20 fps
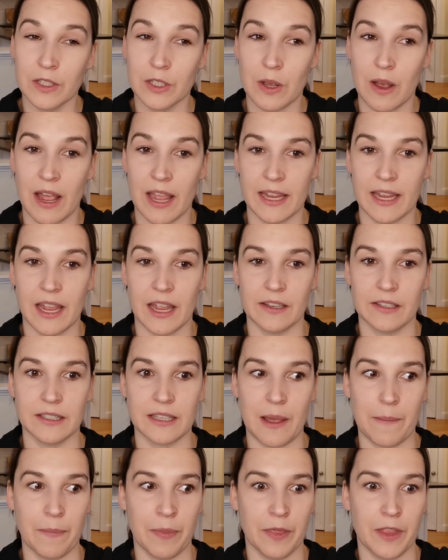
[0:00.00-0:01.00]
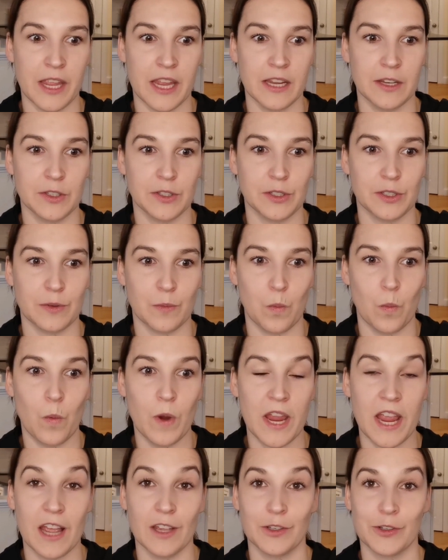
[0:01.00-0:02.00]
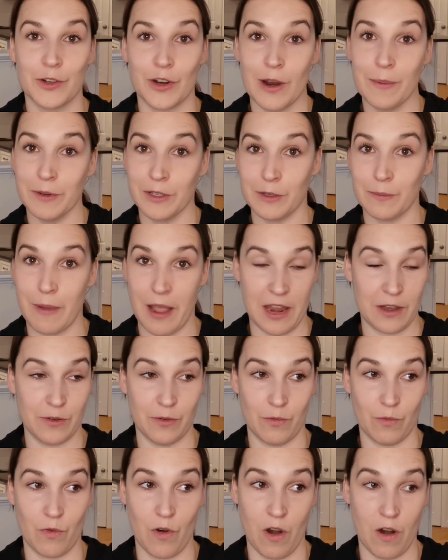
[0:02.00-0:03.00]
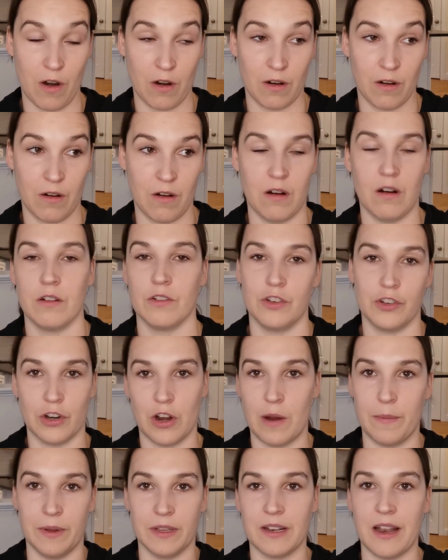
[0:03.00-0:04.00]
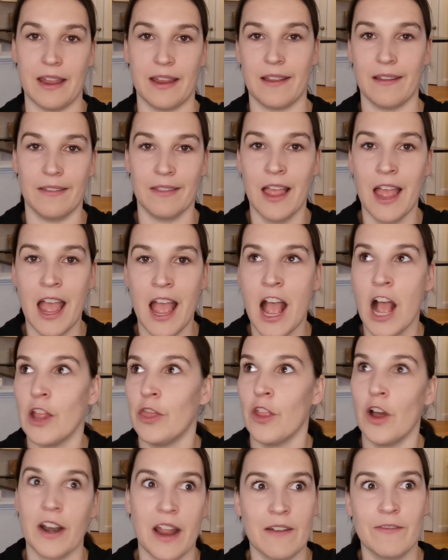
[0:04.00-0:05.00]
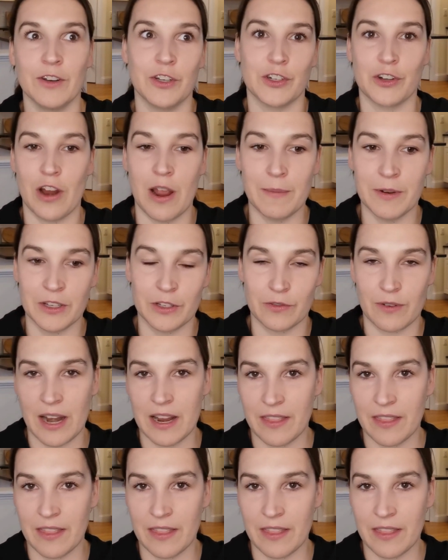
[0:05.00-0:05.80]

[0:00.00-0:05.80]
So I guess some things we as Germans might do wrong, or Germans, like, not every German is